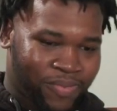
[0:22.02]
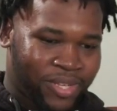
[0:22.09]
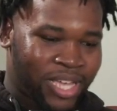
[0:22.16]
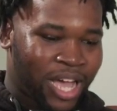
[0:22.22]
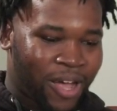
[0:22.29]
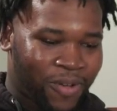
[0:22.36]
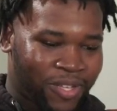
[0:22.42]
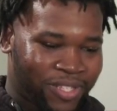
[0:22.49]
we
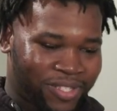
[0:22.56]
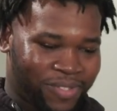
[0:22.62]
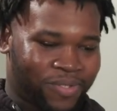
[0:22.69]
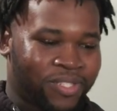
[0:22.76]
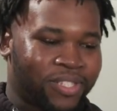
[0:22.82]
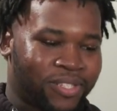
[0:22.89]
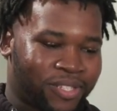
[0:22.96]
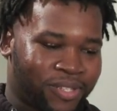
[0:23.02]
always
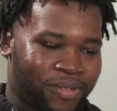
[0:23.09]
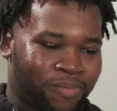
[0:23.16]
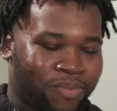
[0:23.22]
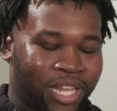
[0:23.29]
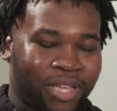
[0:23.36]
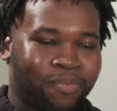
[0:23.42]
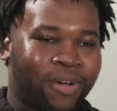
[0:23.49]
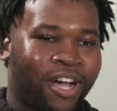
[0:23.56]
used to
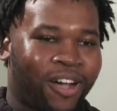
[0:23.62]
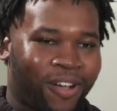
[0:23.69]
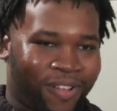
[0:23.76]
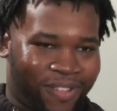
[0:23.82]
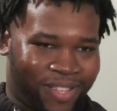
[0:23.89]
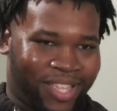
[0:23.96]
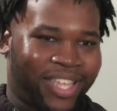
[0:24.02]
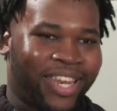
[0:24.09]
play
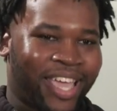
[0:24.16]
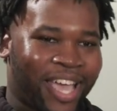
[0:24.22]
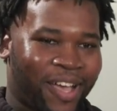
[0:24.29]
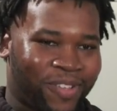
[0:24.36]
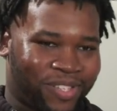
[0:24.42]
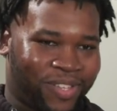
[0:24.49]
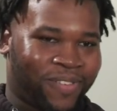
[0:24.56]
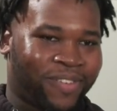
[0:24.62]
ball in the
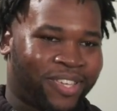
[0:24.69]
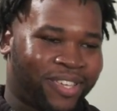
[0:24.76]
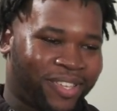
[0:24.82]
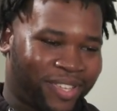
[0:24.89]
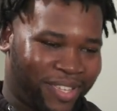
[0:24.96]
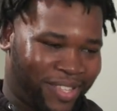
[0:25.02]
house low key.